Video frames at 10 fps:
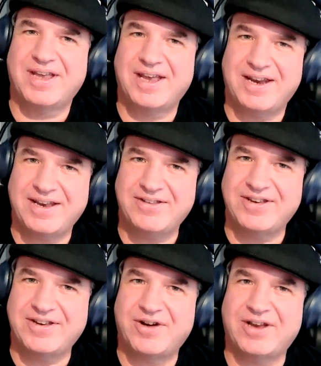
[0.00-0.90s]
It is
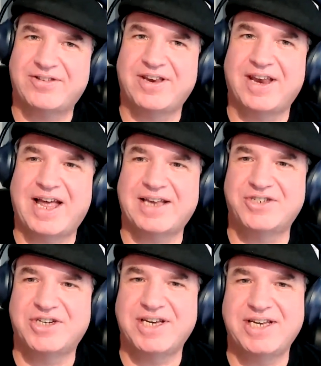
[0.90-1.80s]
interesting. And
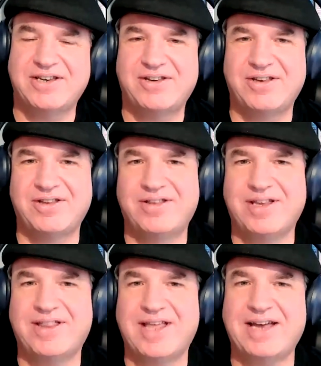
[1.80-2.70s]
Janine,
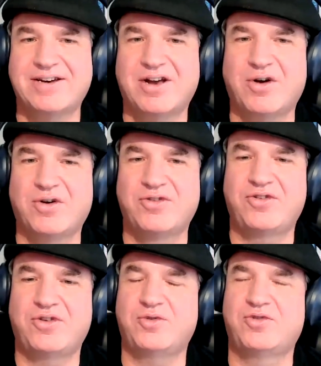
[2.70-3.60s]
did that cause
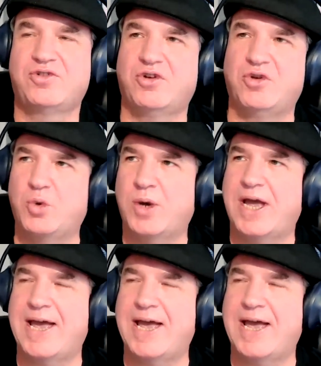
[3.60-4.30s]
you to